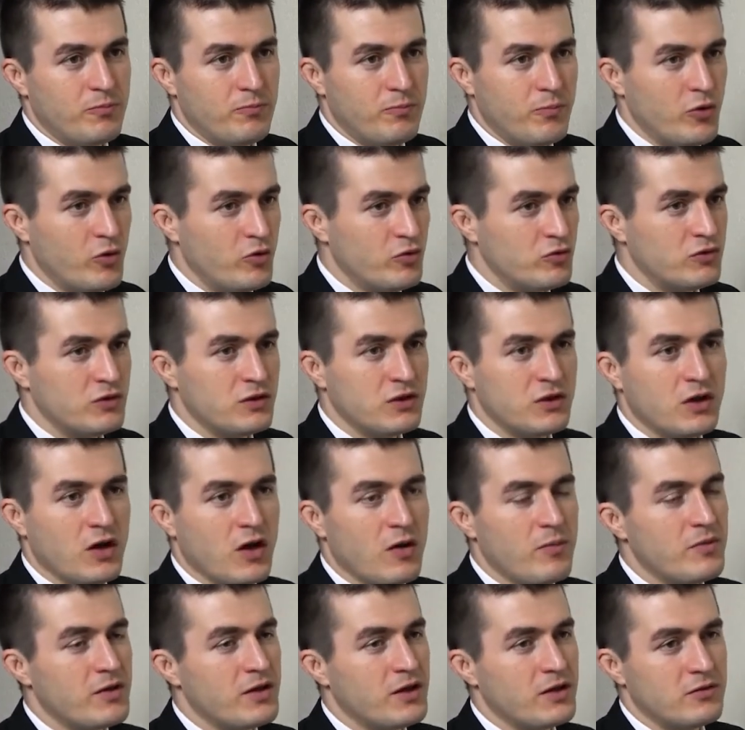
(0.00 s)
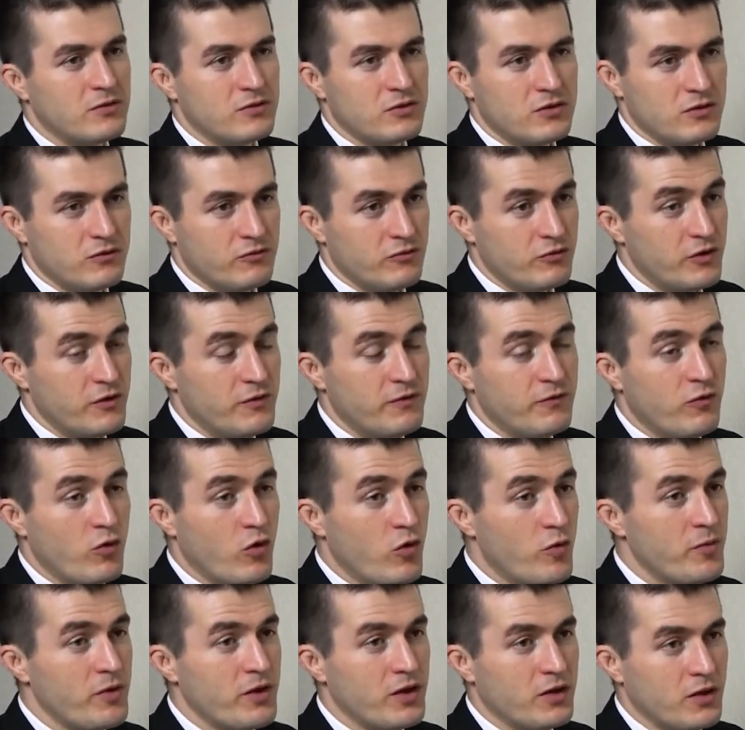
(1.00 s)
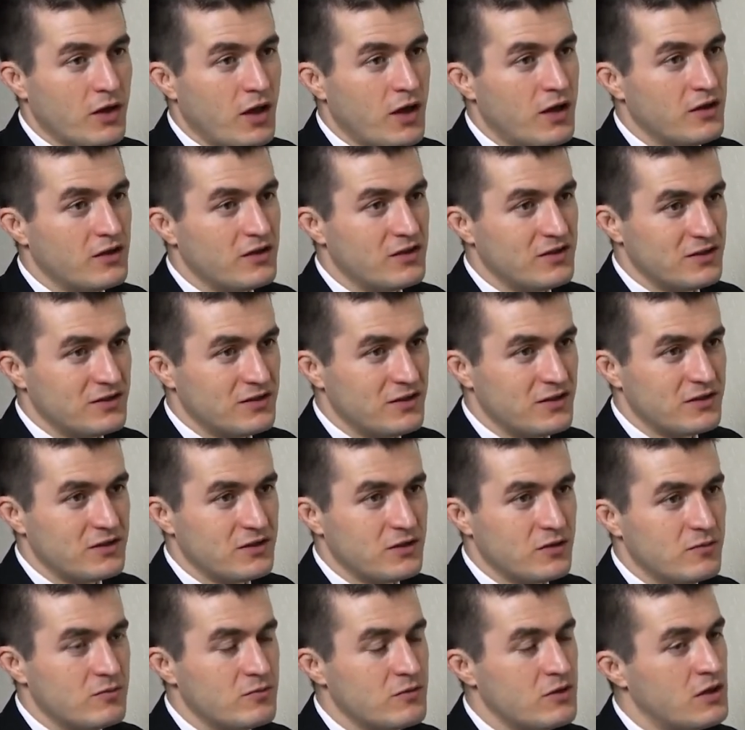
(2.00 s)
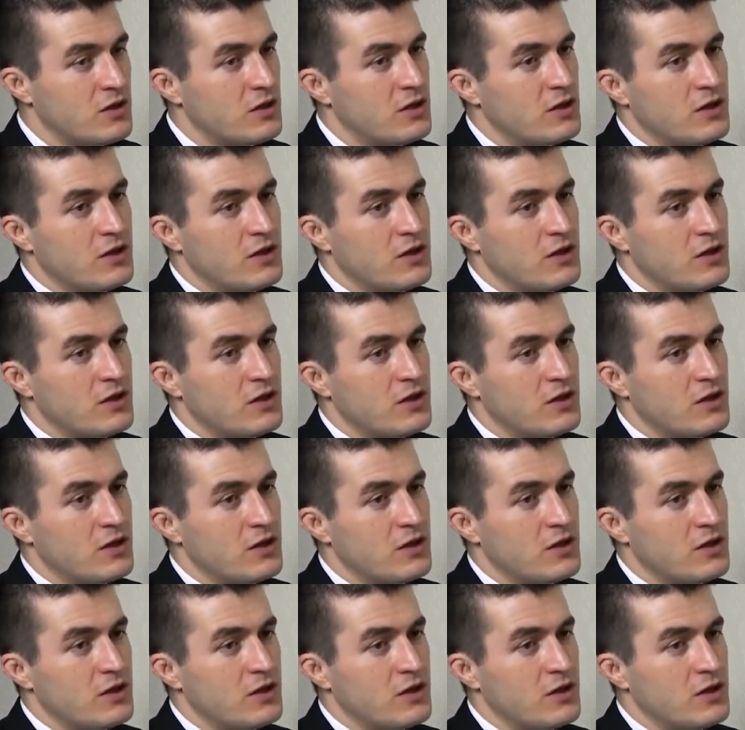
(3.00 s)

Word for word: Putin coming and reforming a lot of the system,